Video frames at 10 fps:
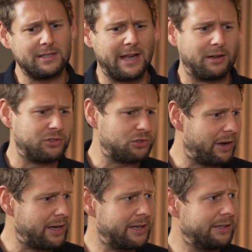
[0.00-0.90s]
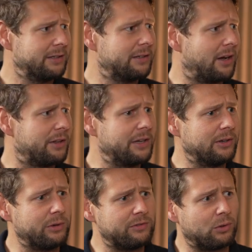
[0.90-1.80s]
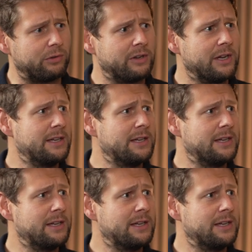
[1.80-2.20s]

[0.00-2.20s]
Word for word: down to training. I think we've sort of